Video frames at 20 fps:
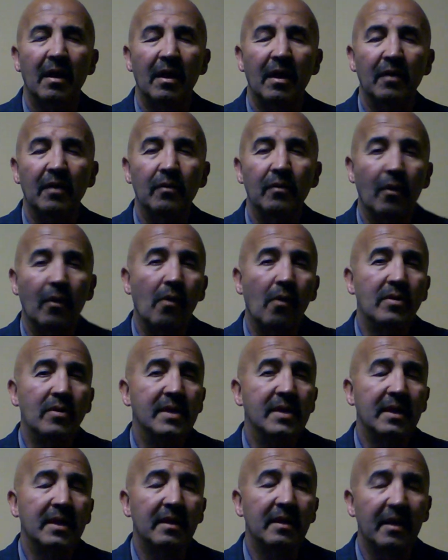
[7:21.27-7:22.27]
grows
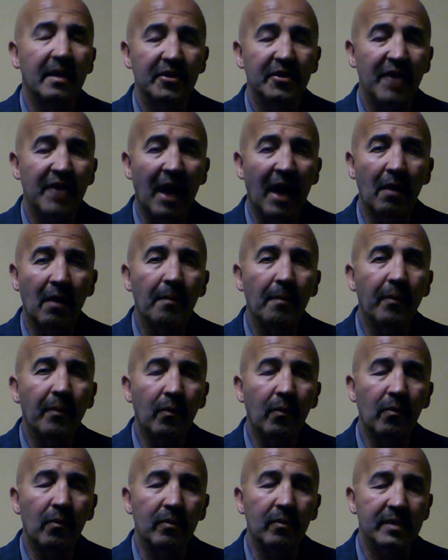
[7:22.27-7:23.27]
in shallow
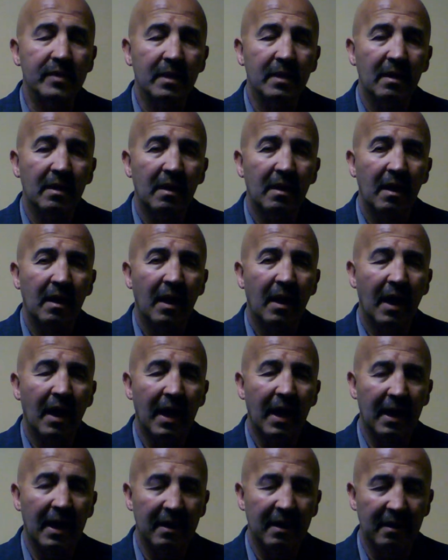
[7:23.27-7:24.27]
pools
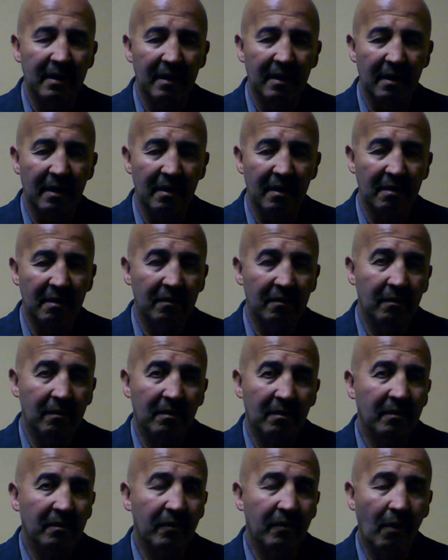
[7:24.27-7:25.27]
and
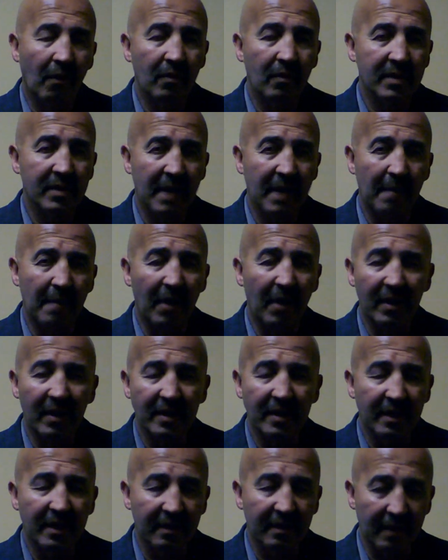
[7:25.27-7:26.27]
grows
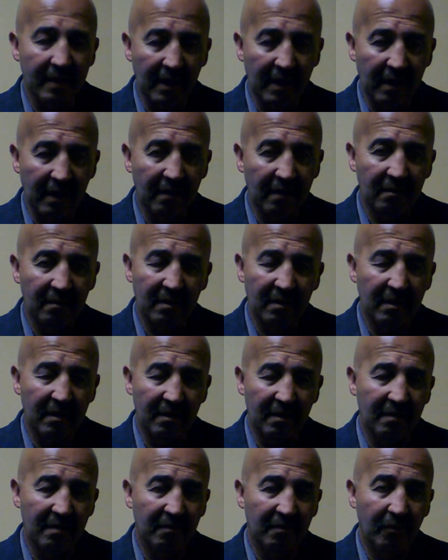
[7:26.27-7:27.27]
abundantly,
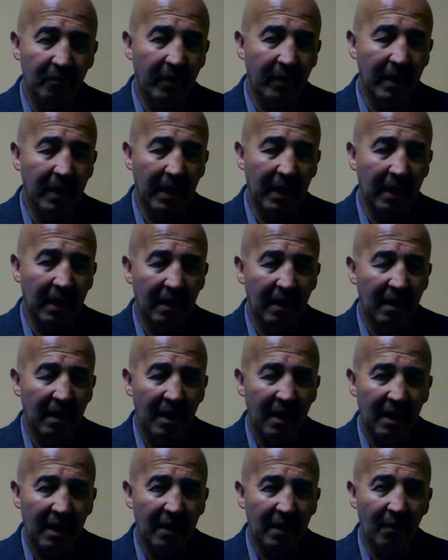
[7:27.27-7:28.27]
quickly,
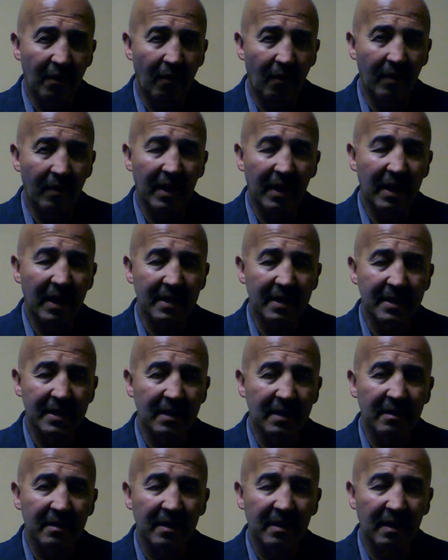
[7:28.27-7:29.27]
in only a
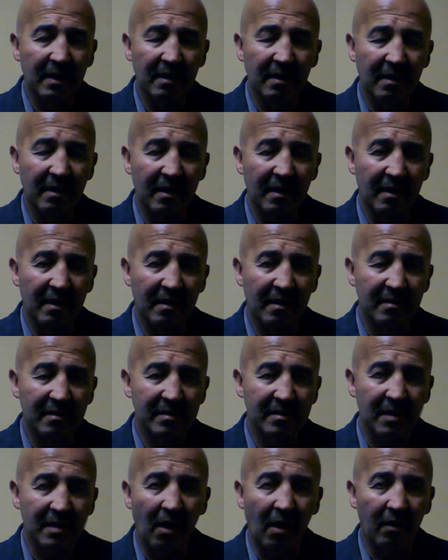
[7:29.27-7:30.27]
certain
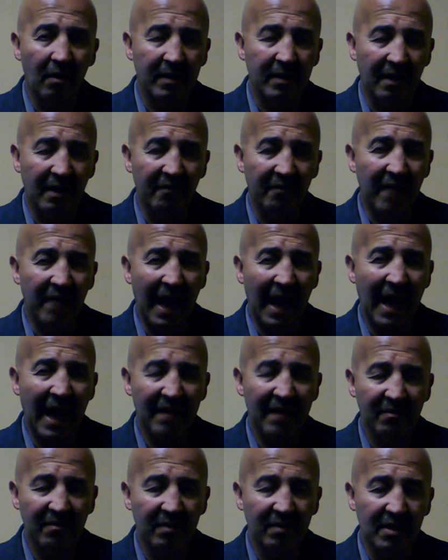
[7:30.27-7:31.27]
salt that we add
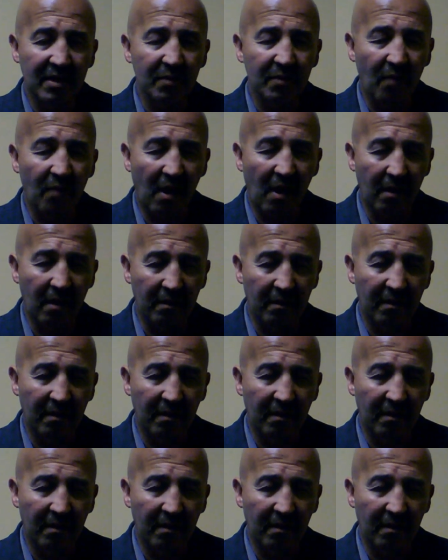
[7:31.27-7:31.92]
to this water,